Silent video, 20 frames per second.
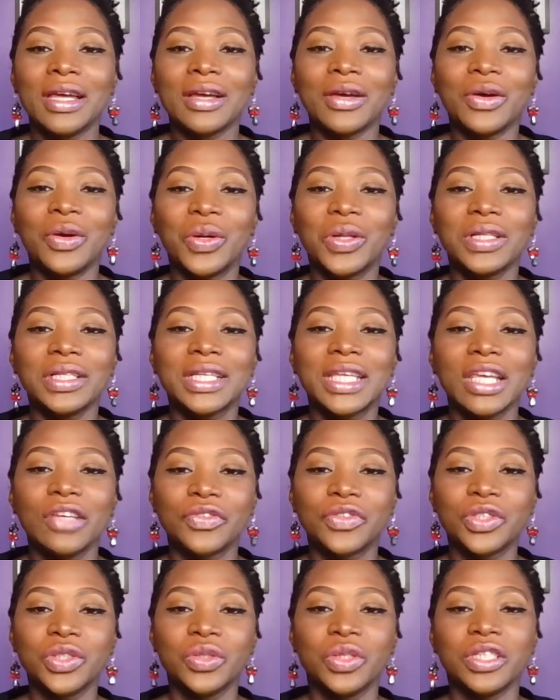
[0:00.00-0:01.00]
Google
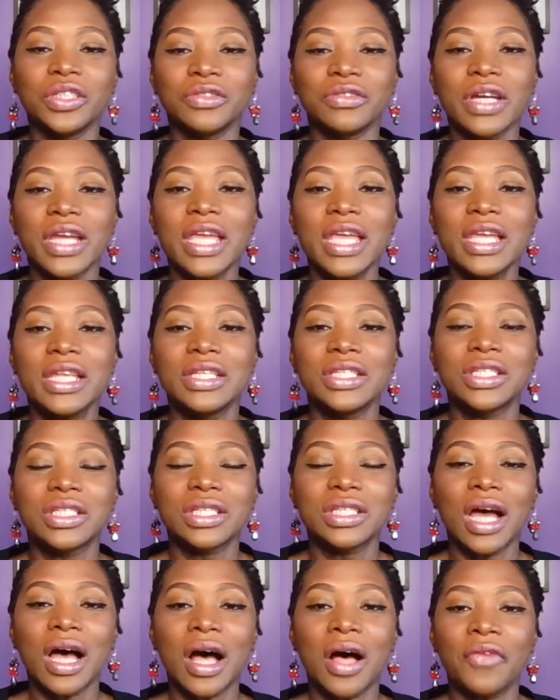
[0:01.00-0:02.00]
gives you the range
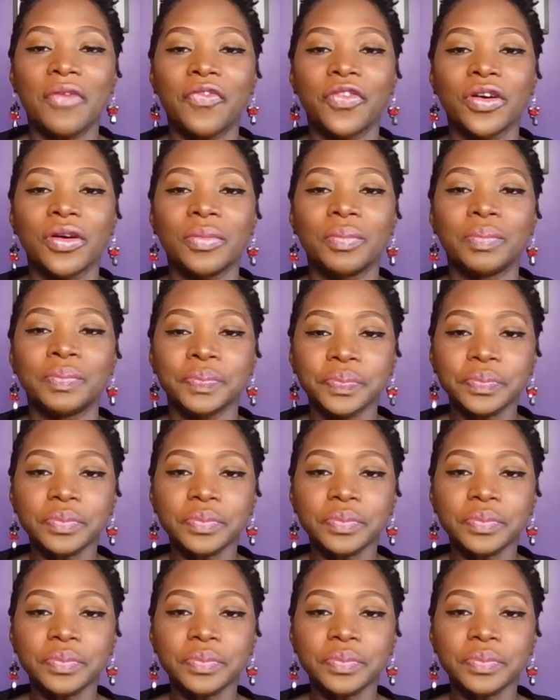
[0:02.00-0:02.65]
for